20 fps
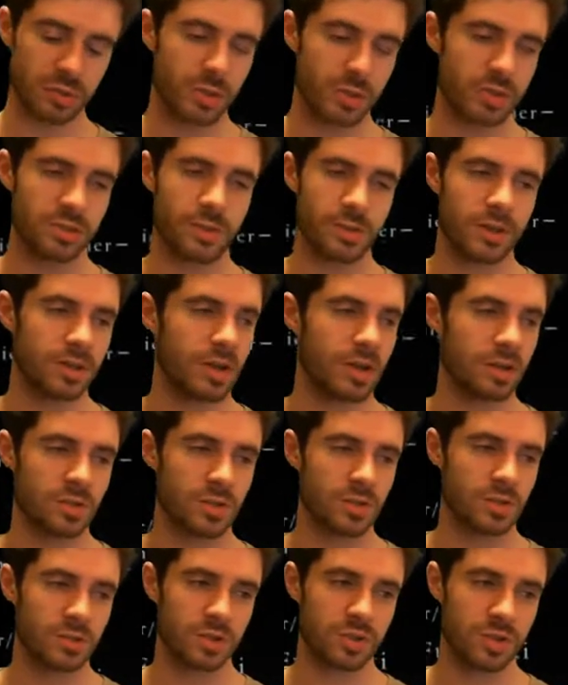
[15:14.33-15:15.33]
much about Dark
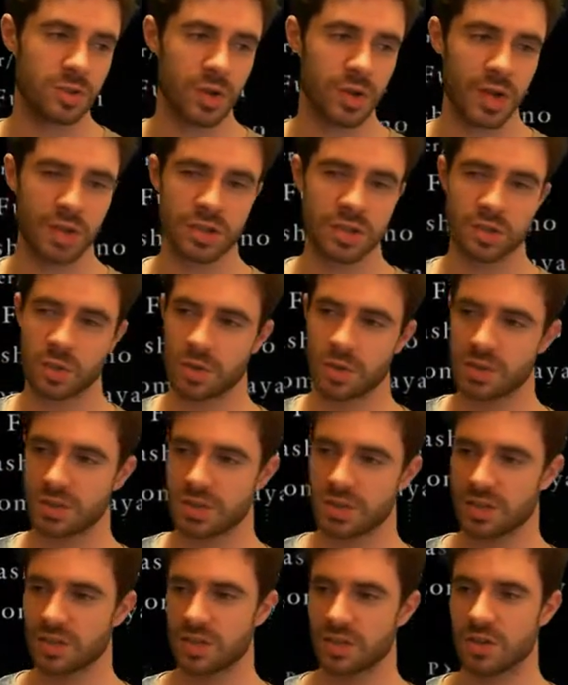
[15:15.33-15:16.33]
Souls 2 to
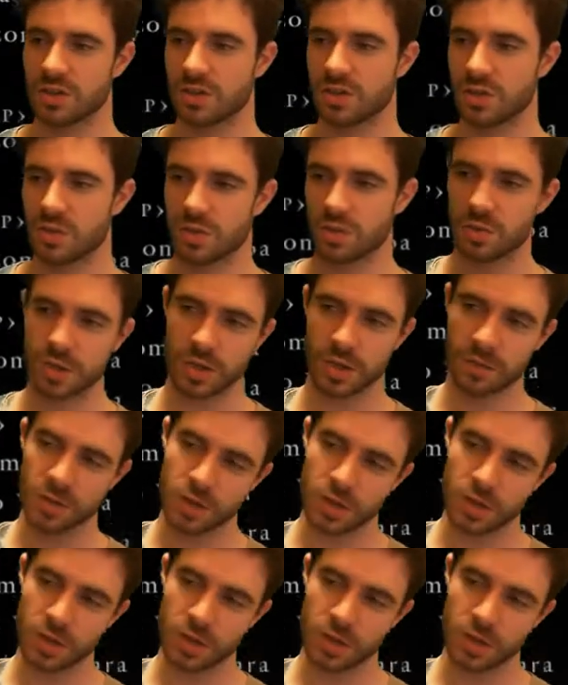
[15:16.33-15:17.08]
understand Dark Souls 3.